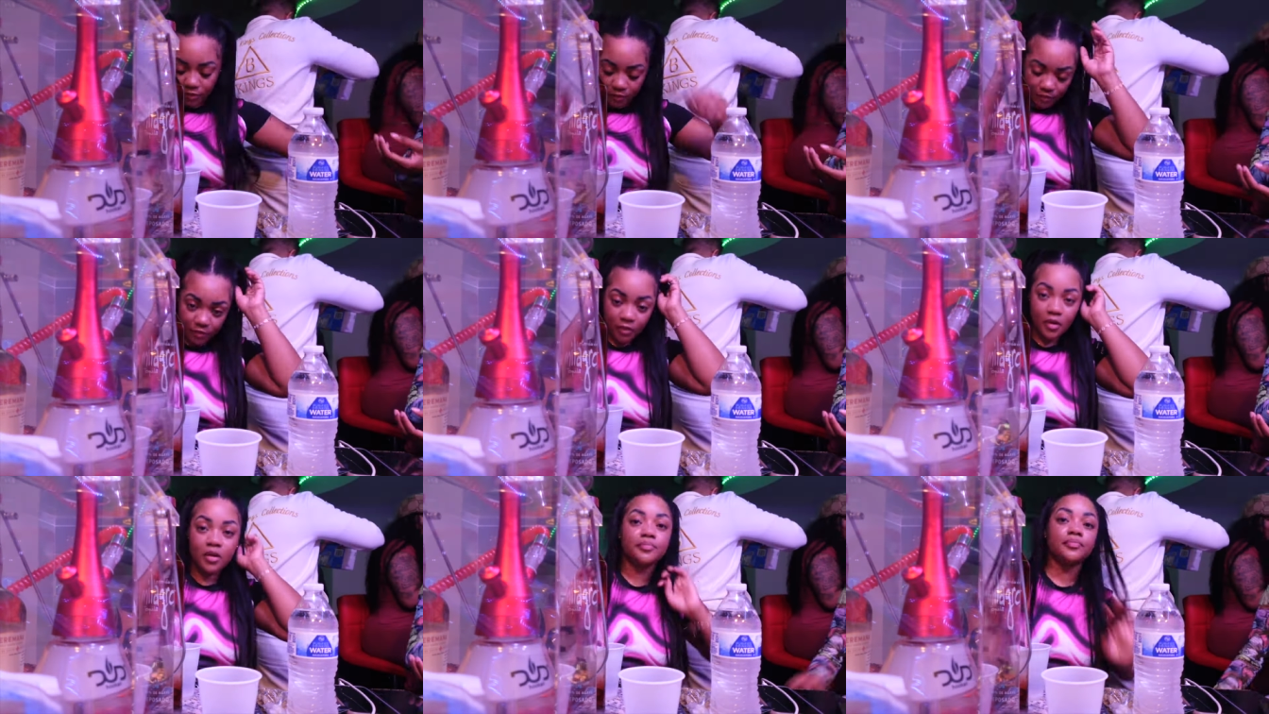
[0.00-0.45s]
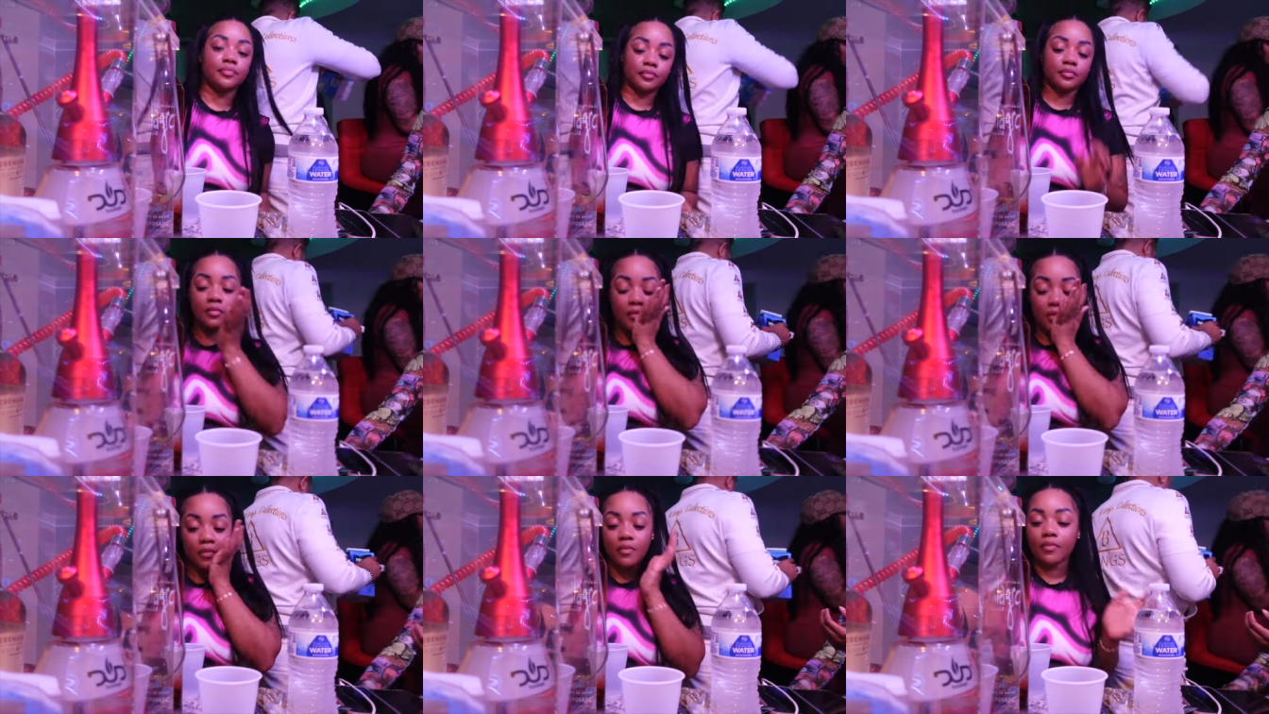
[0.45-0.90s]
I know it's
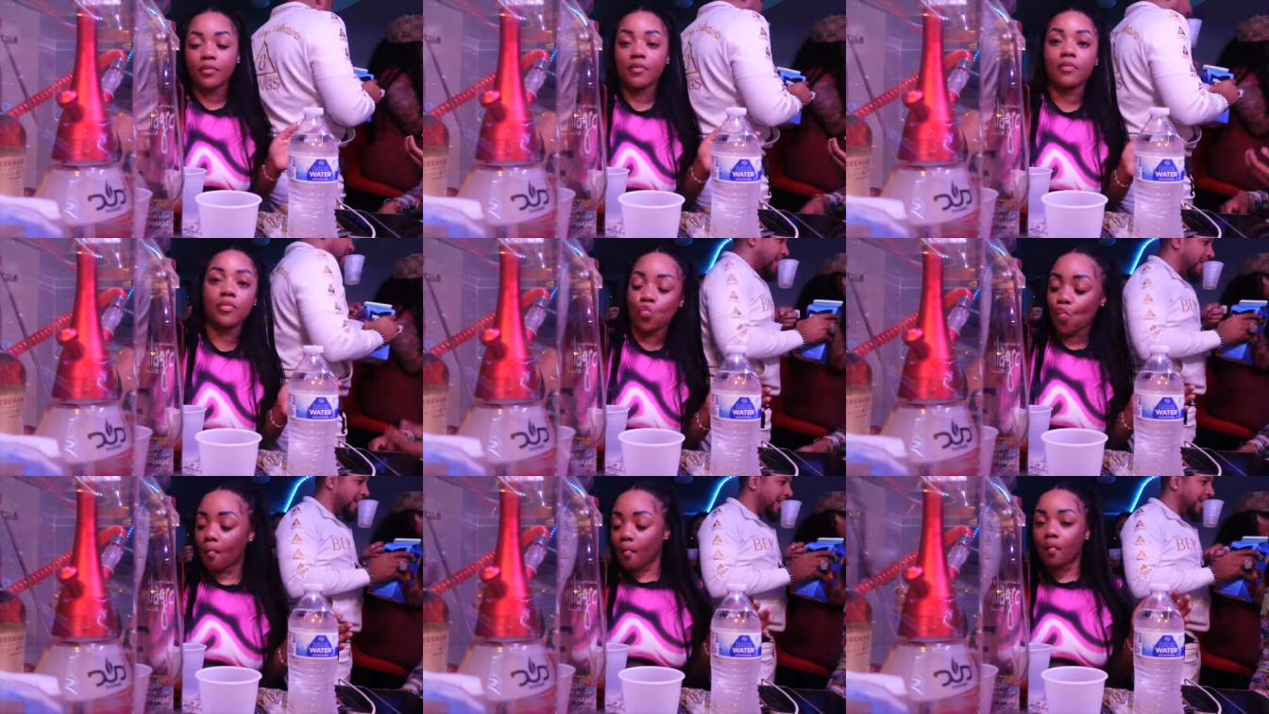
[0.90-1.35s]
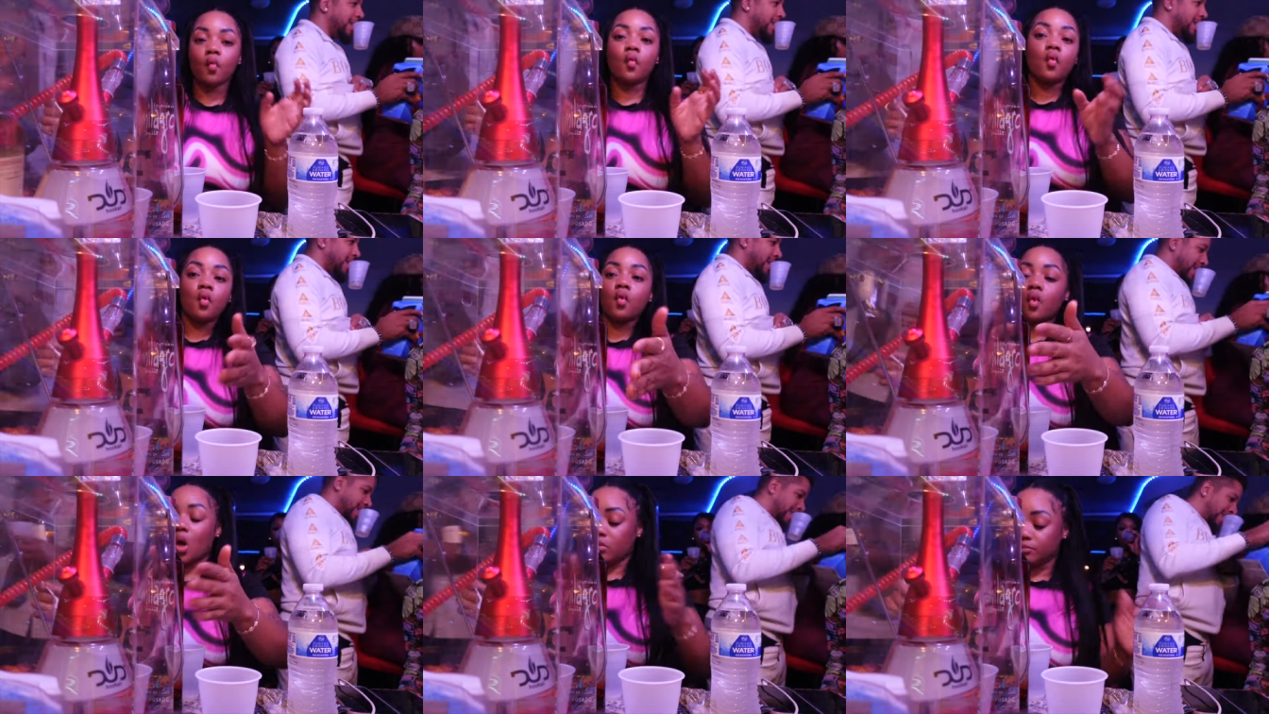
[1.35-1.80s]
all. Toned
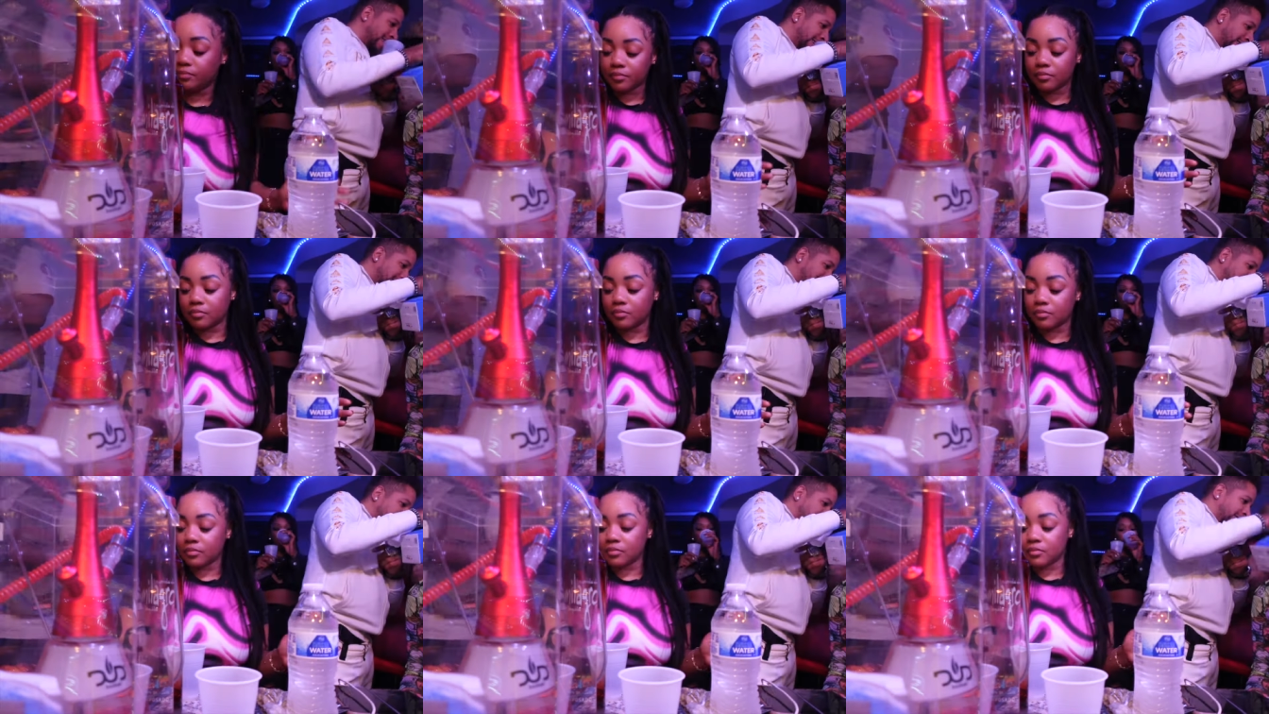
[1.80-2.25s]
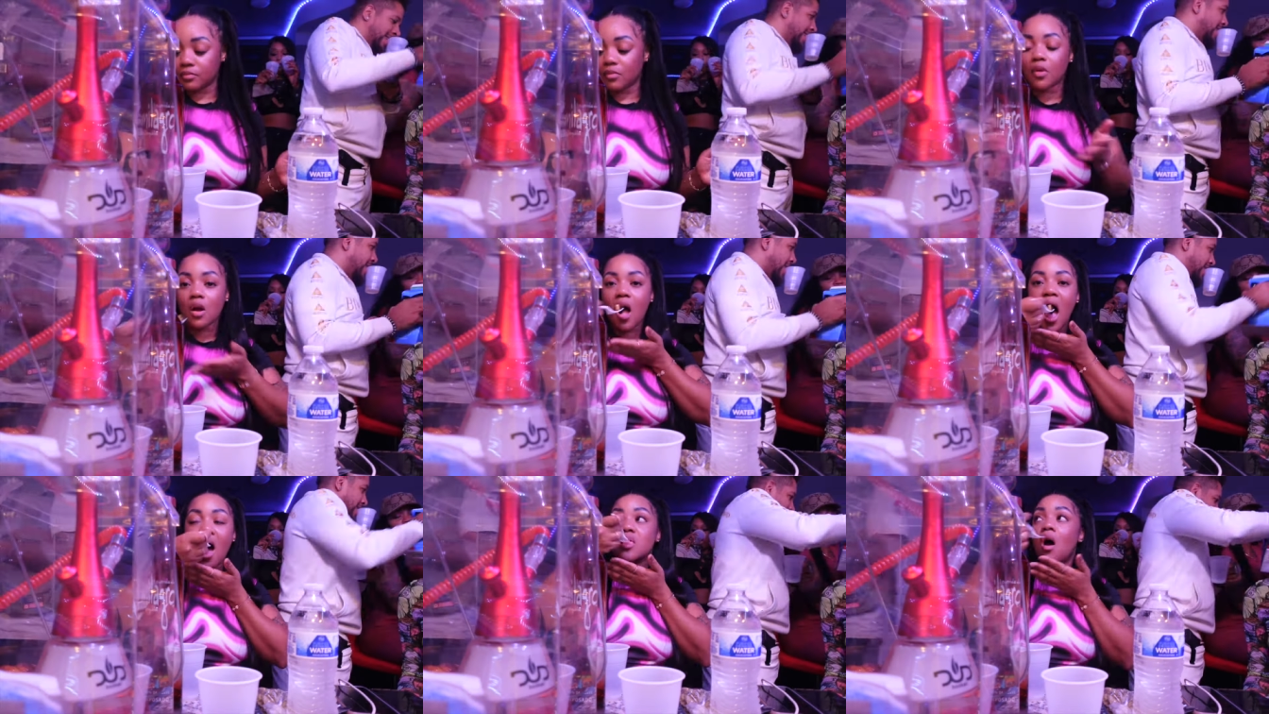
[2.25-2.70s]
up and she got a six
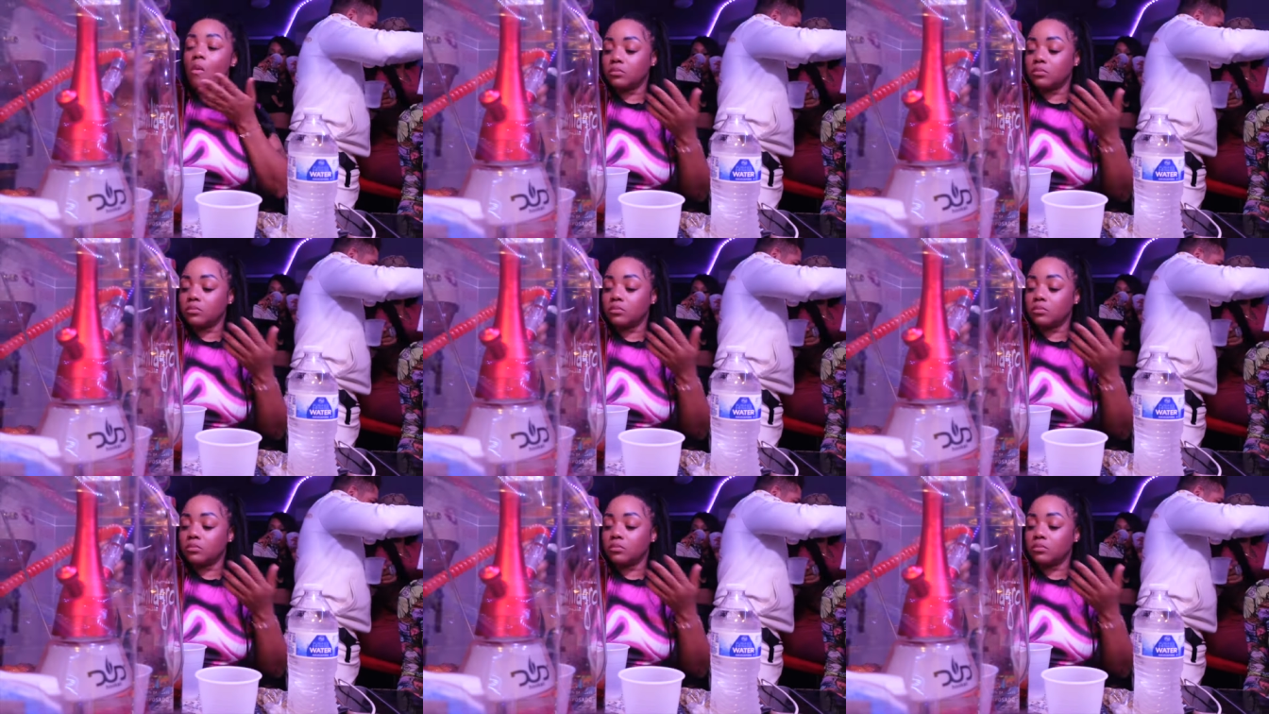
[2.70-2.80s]
pack.